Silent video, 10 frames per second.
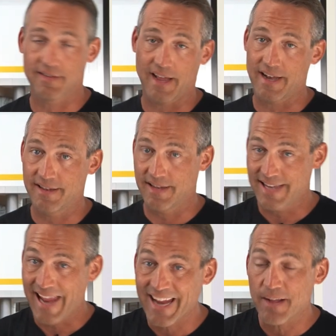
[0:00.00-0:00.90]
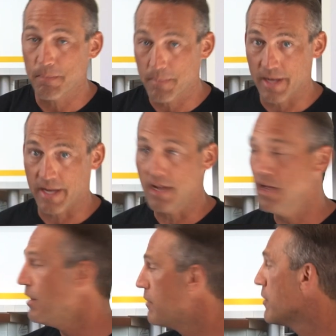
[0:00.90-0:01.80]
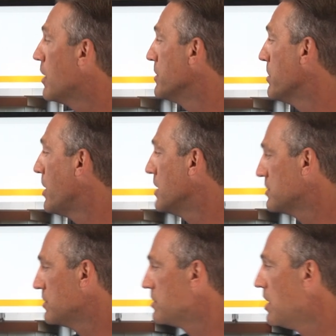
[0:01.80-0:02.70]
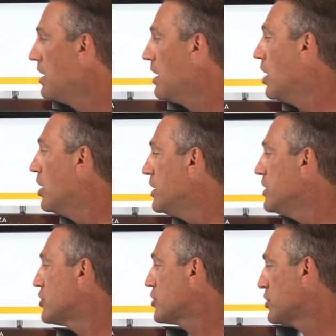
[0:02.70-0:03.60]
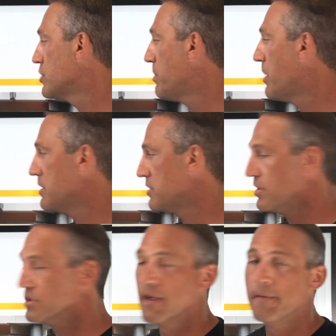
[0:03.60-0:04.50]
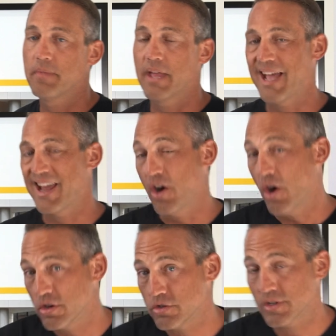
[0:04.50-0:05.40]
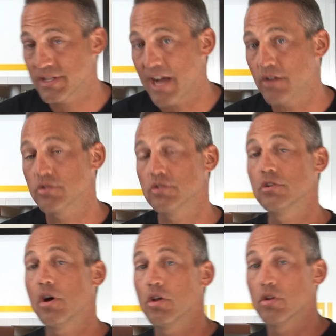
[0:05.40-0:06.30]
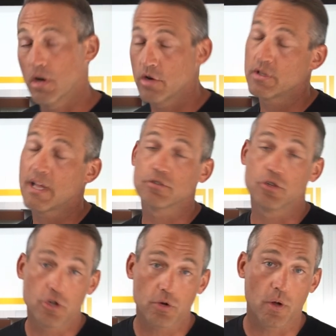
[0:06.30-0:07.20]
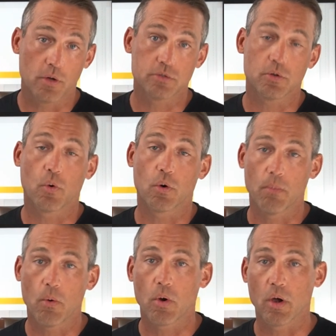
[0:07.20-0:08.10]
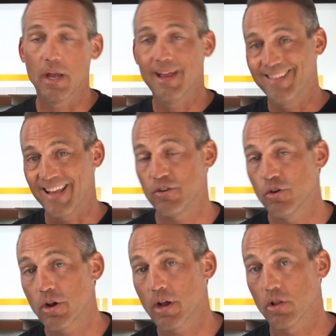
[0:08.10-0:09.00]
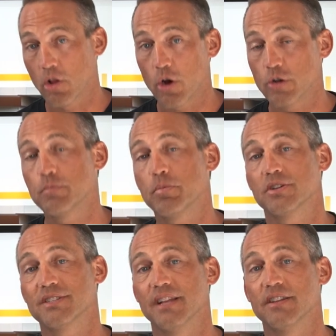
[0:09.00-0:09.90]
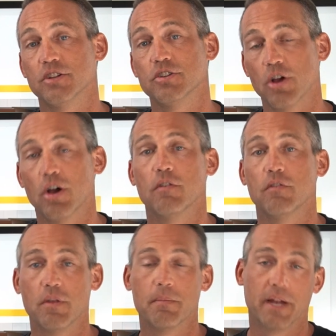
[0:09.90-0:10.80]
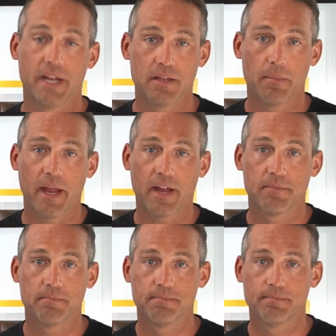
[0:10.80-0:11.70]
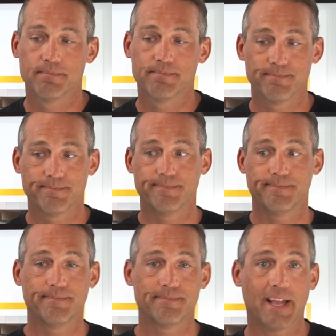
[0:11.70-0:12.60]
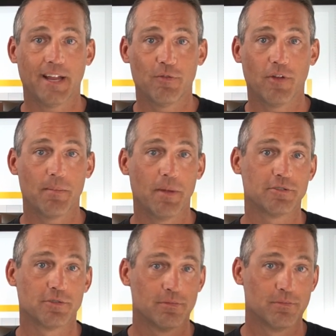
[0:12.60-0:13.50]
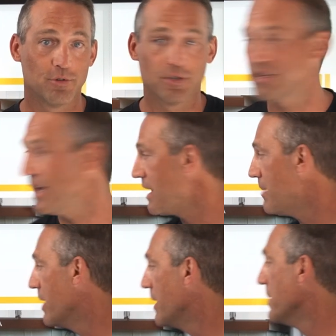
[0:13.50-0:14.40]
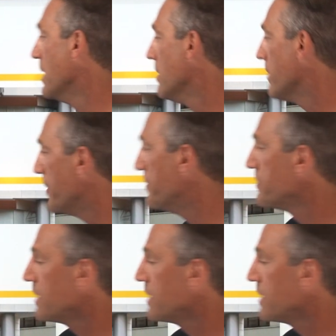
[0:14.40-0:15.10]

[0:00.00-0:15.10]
decided to take money from depositors. Uninsured depositors that had €100,000 or more, they took a large percentage of the money in the bank. thank you very much. We'll just take that money, right?